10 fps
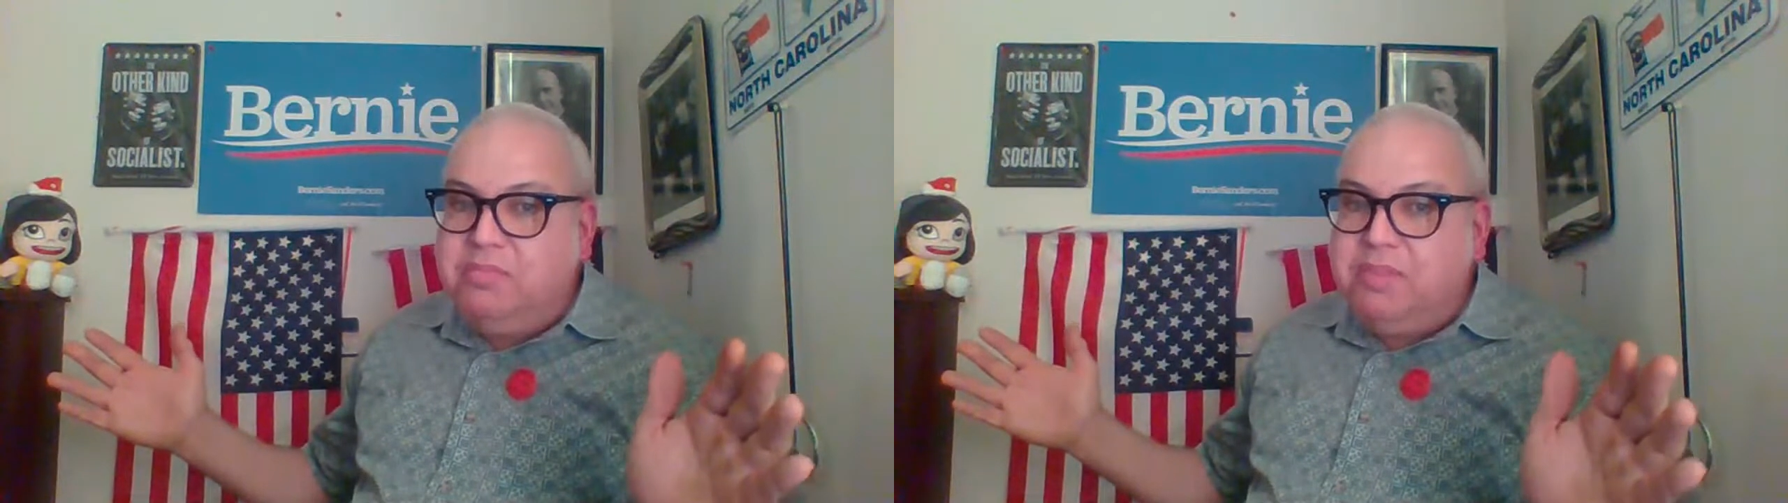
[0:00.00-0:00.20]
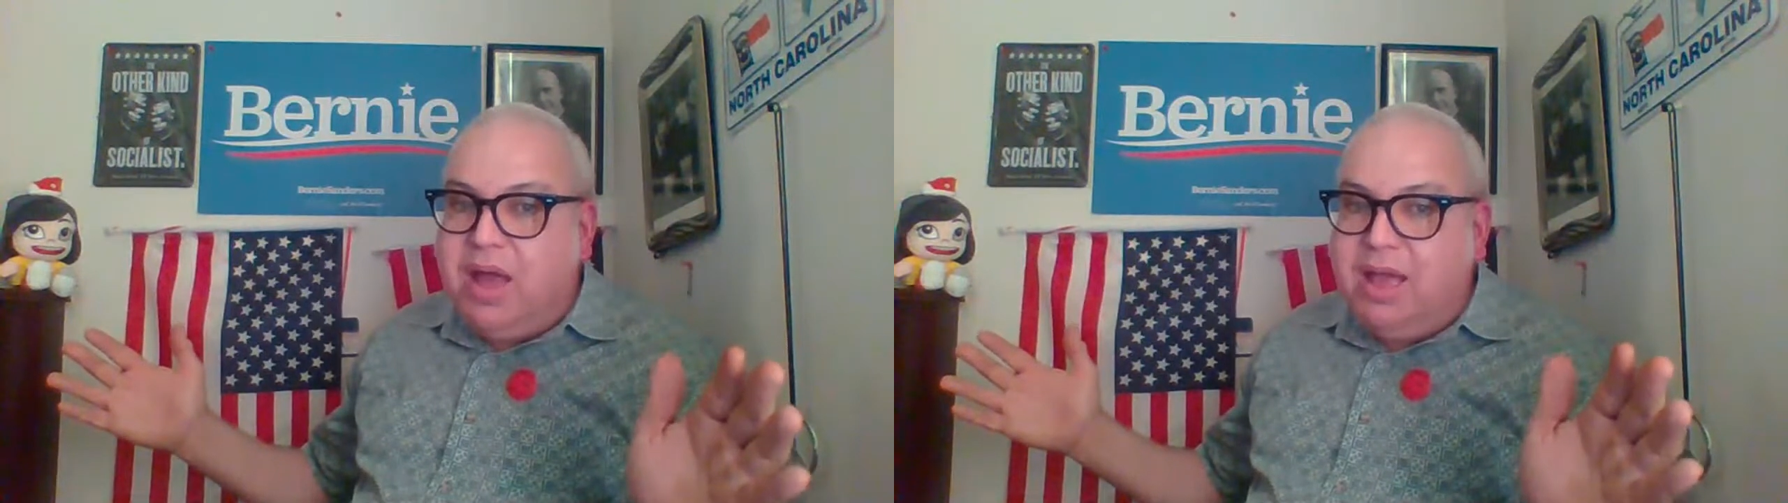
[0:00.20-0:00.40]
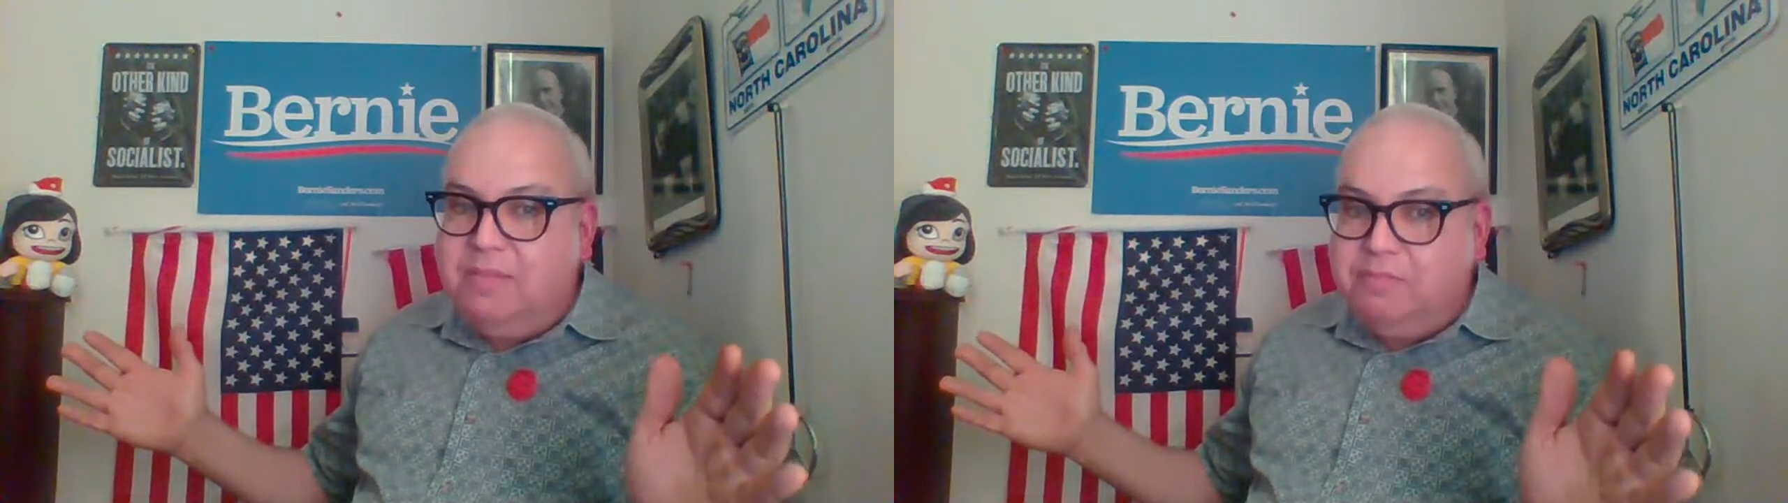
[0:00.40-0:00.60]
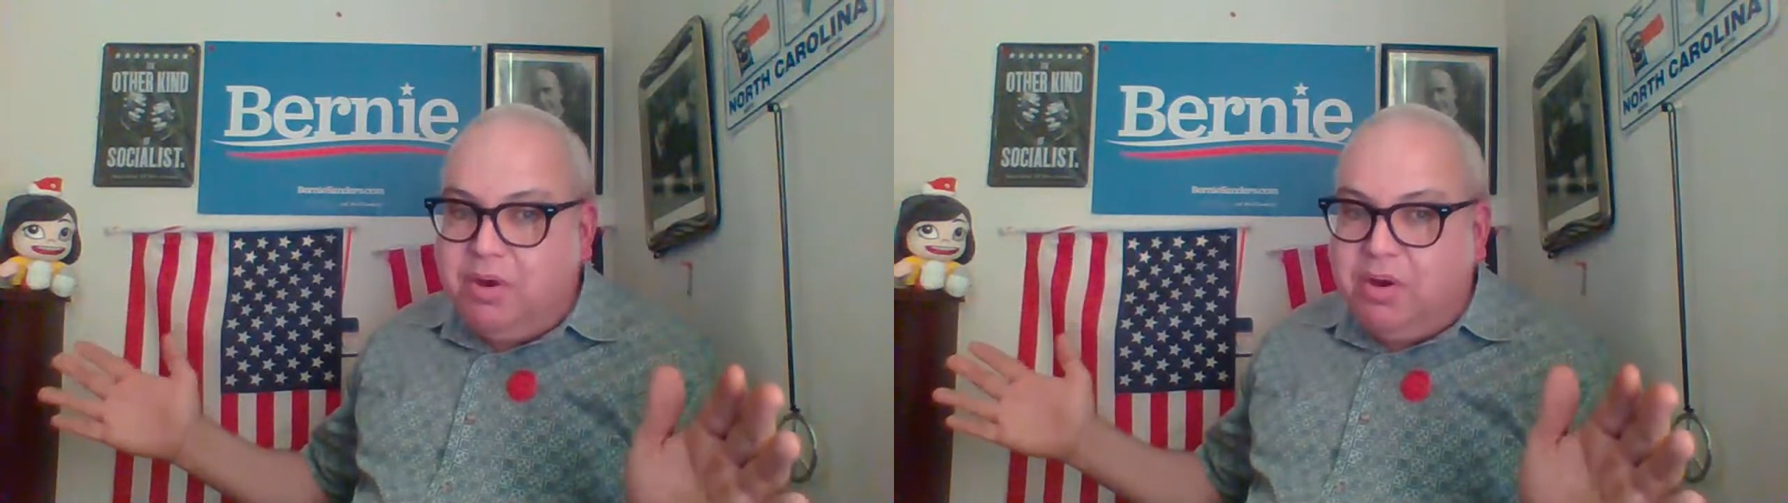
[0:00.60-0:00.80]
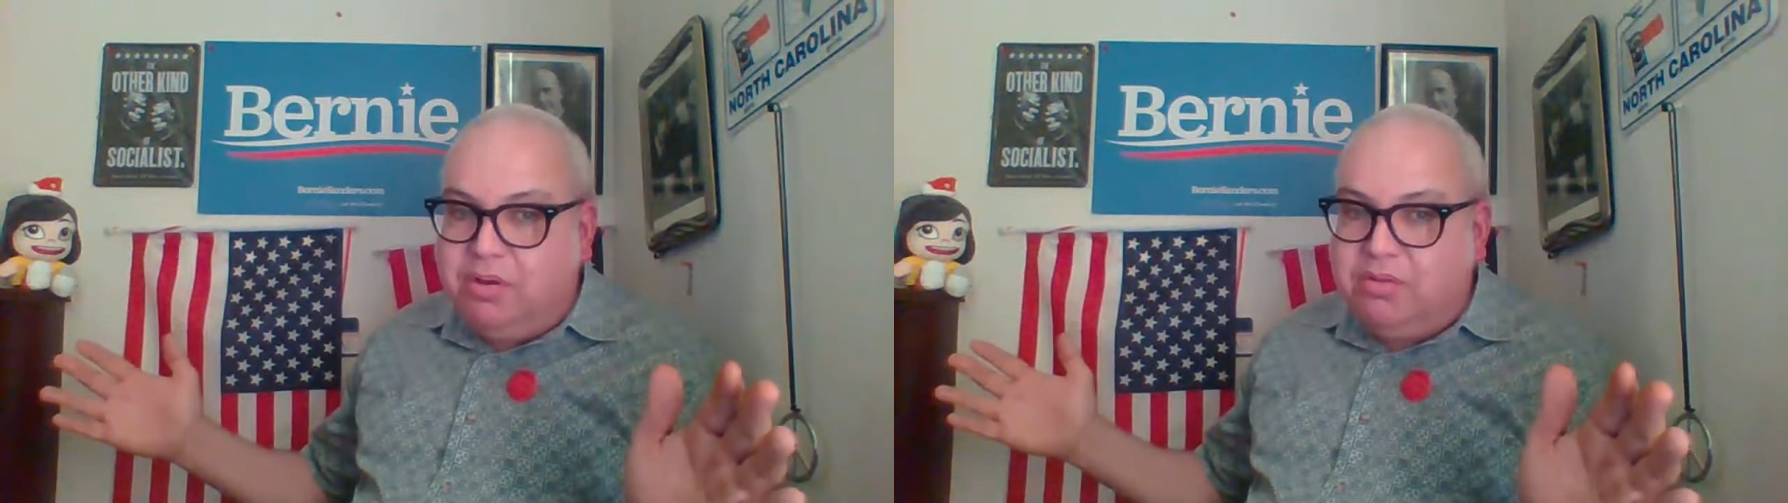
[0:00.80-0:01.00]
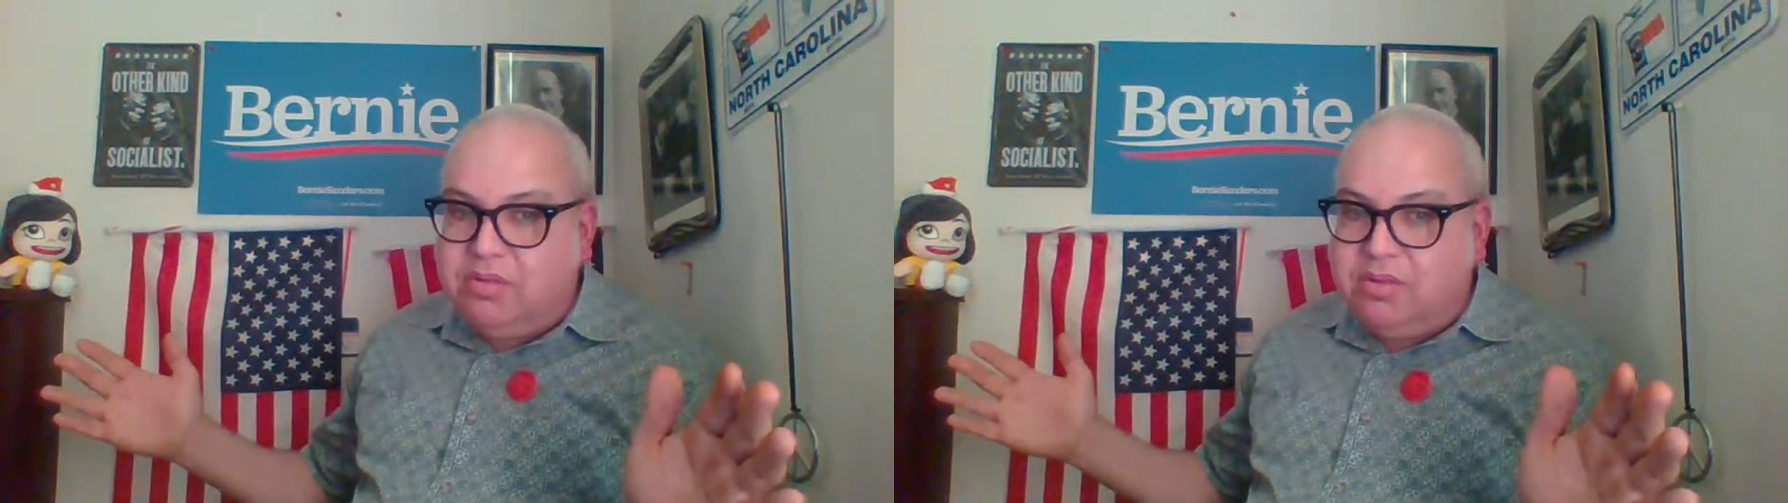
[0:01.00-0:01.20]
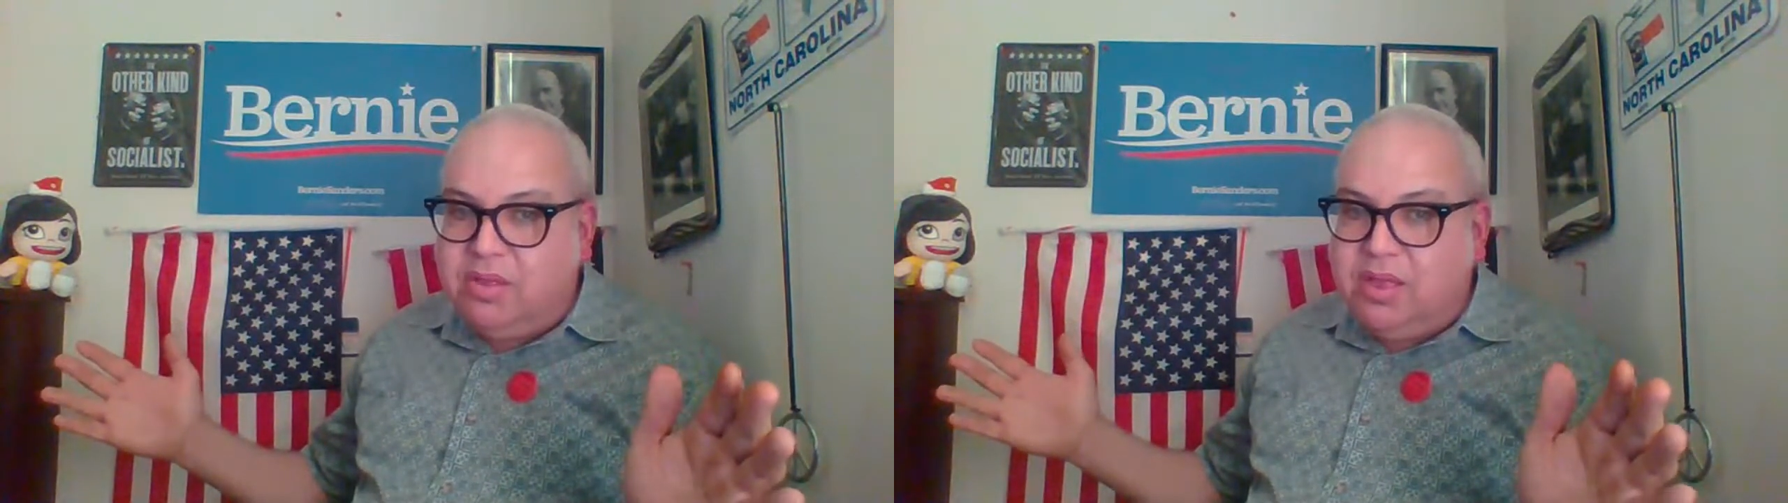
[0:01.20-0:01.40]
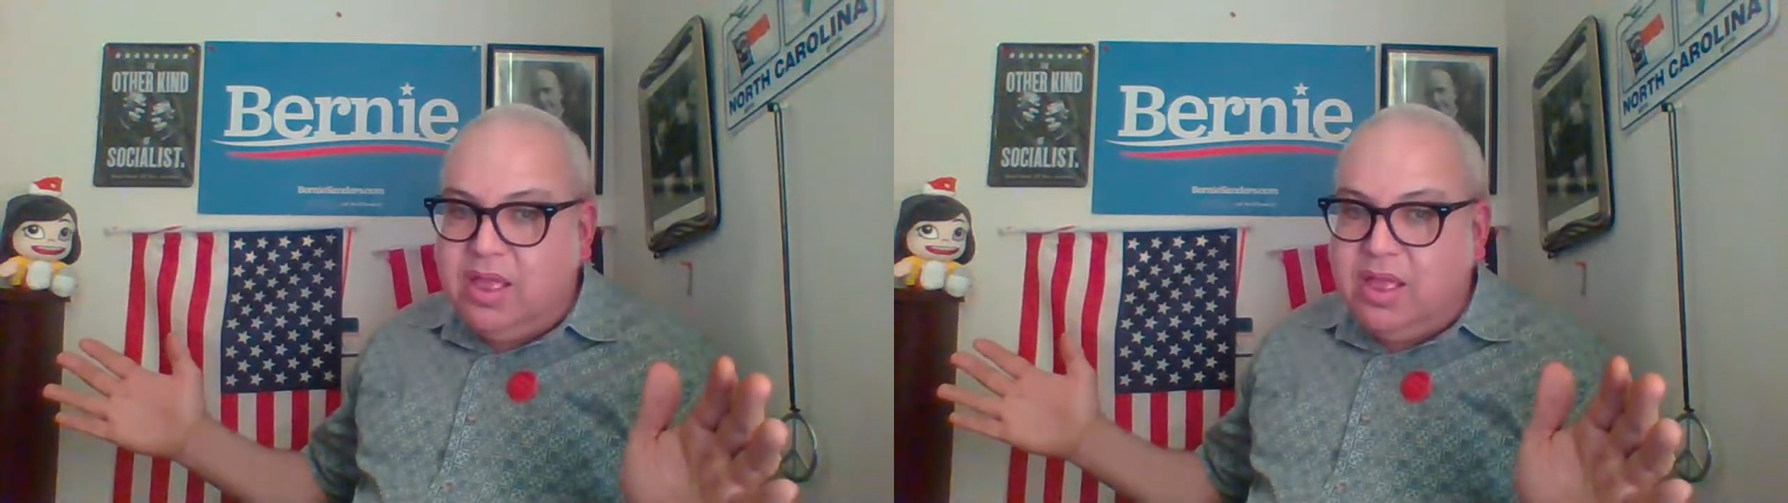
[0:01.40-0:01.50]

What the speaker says: behind bars